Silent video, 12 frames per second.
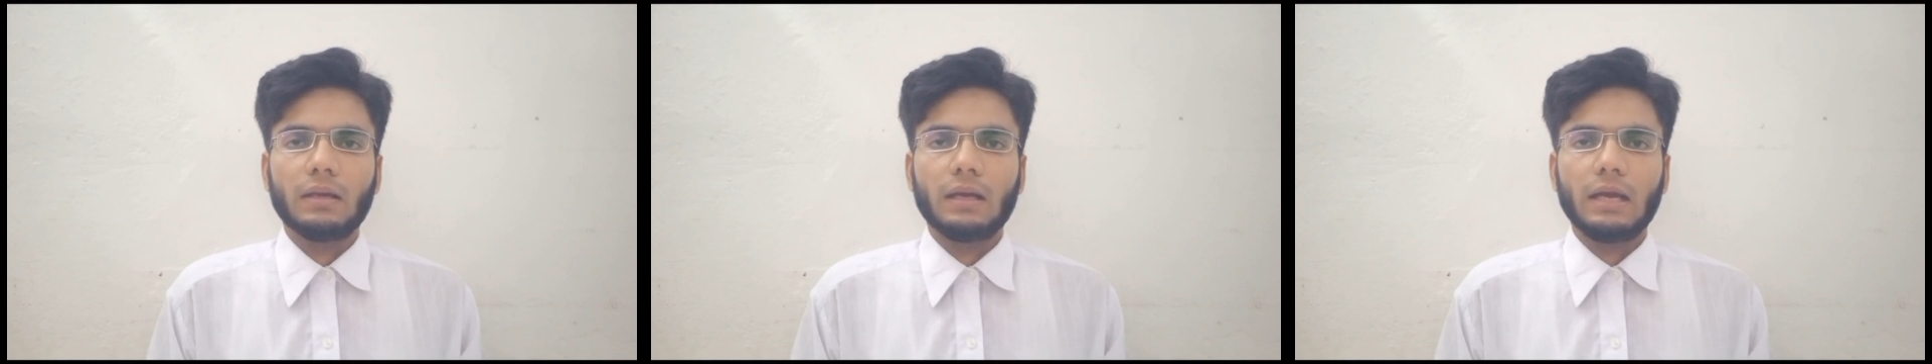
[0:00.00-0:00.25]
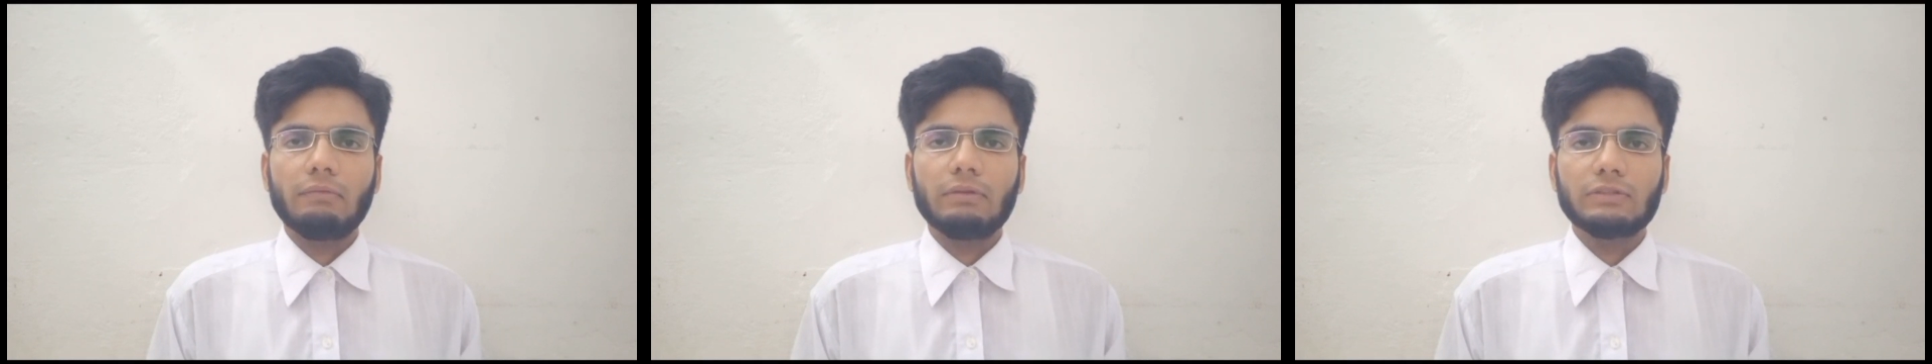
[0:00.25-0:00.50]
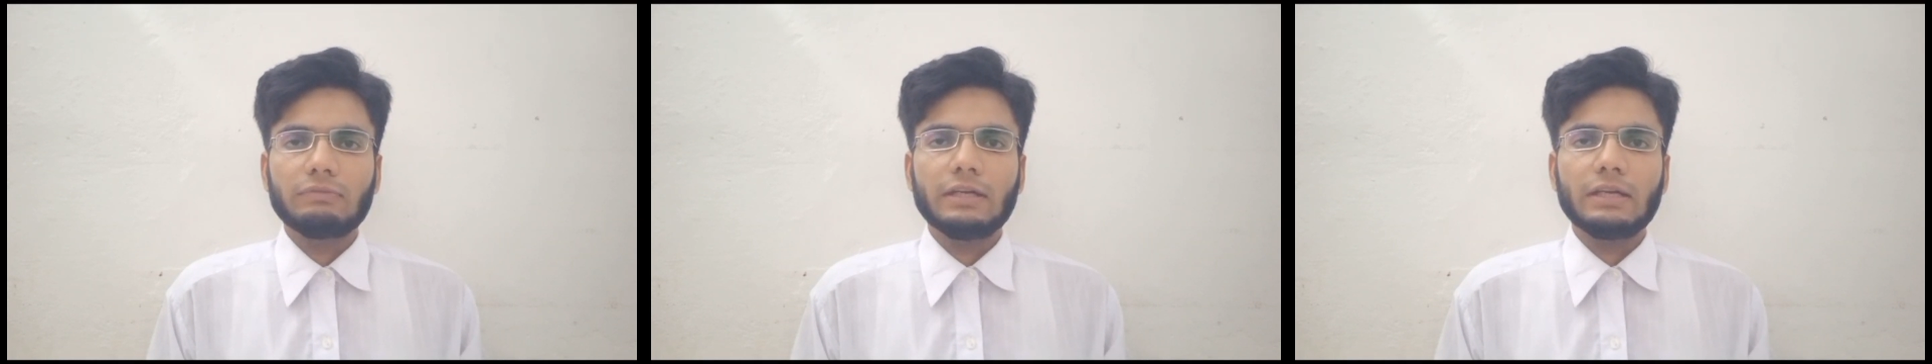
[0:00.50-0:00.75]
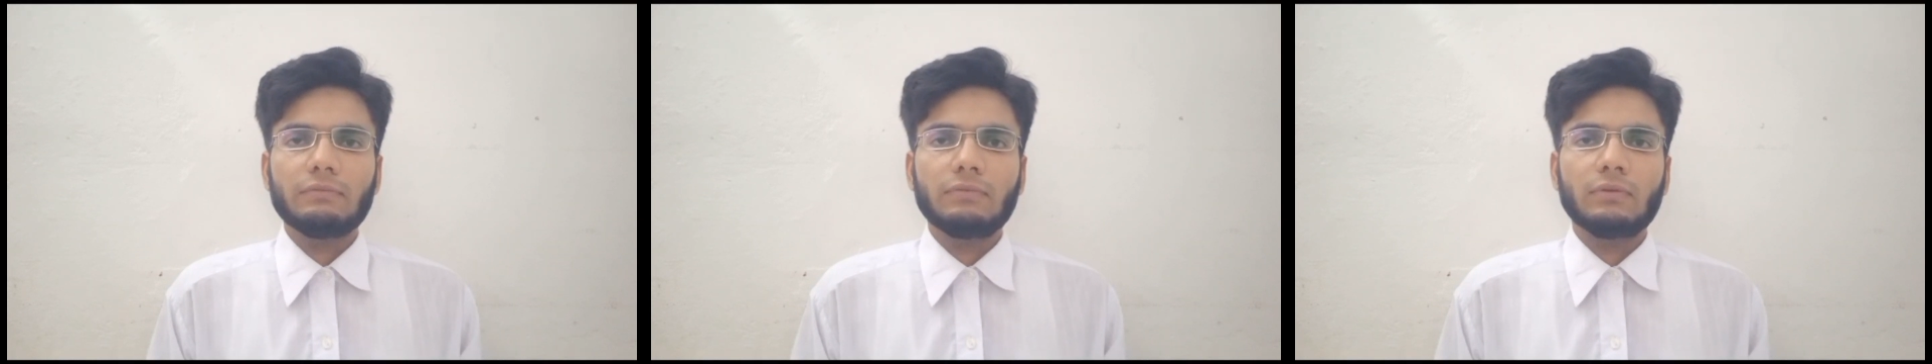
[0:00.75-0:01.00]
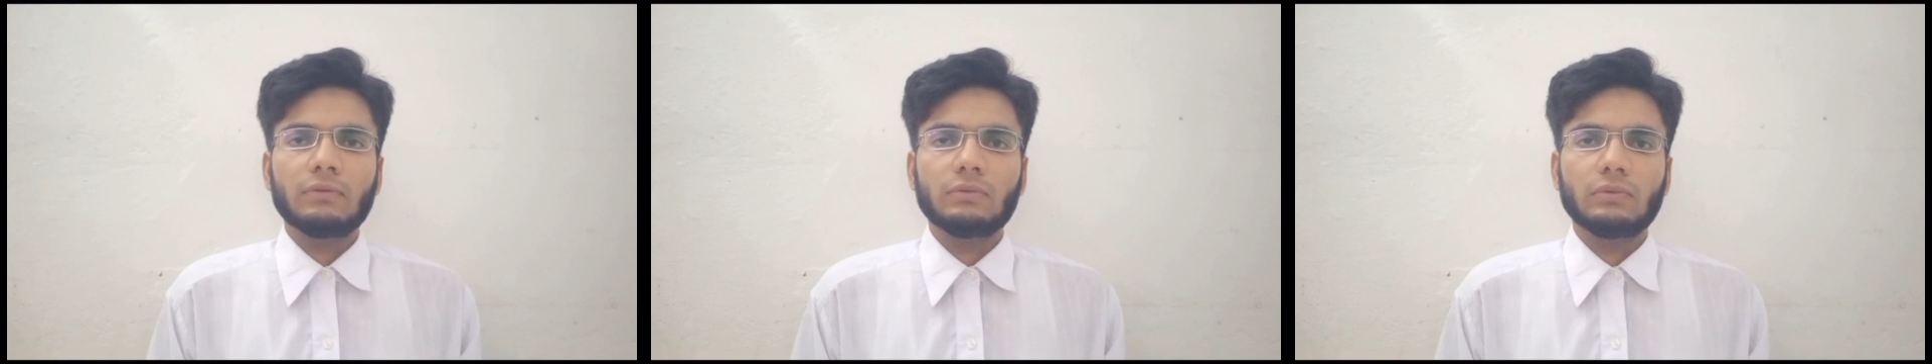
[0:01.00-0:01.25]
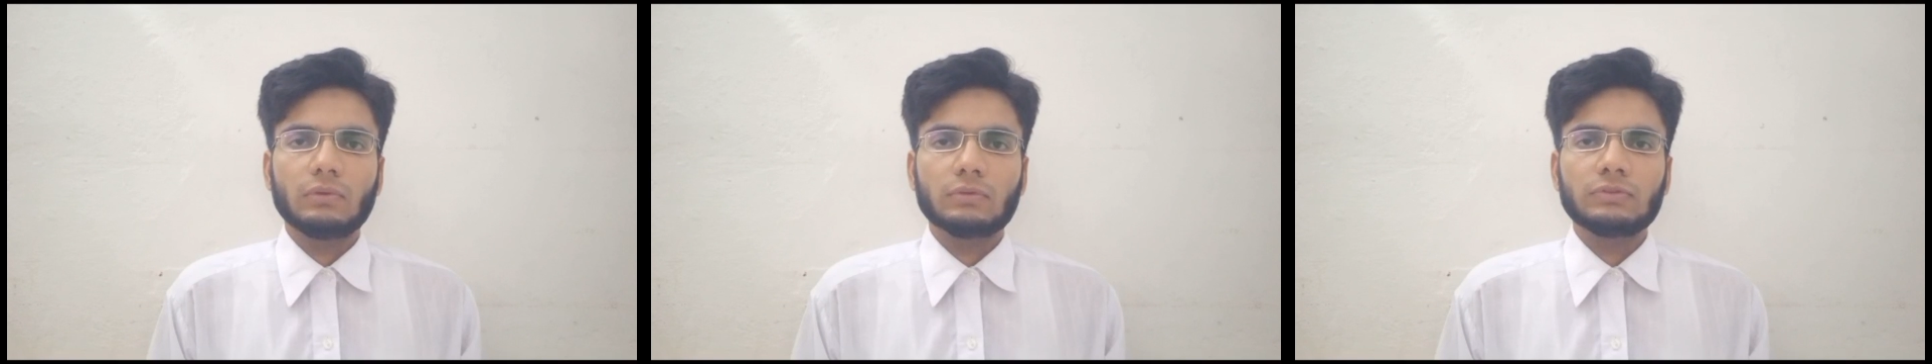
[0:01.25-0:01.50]
I was waiting for
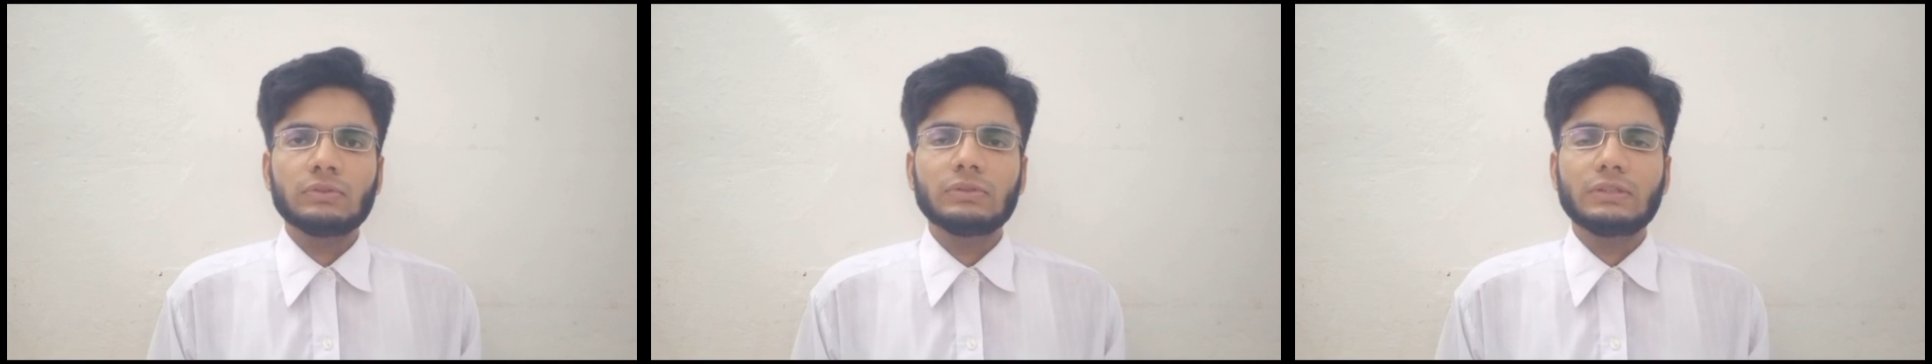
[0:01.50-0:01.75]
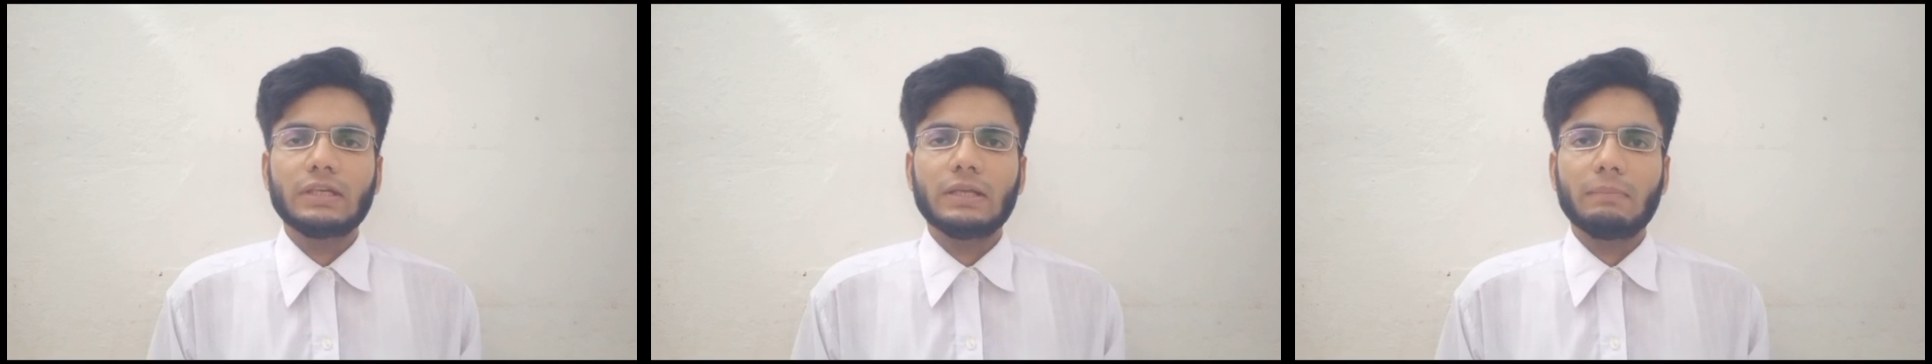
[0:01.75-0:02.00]
those 3